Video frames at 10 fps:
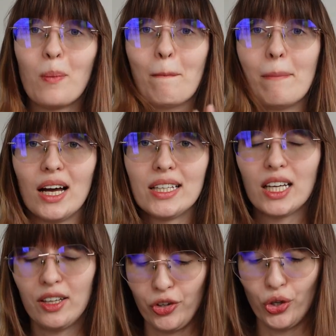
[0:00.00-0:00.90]
But
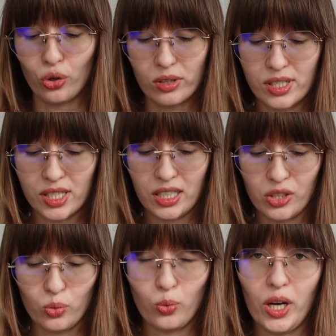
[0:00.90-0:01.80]
I've heard
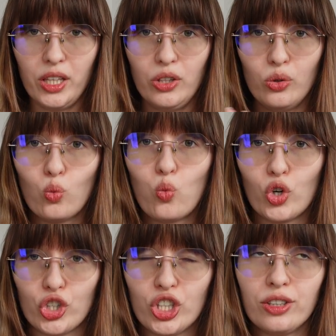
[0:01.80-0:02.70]
that when you
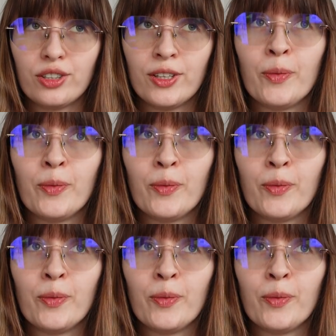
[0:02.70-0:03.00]
wash it,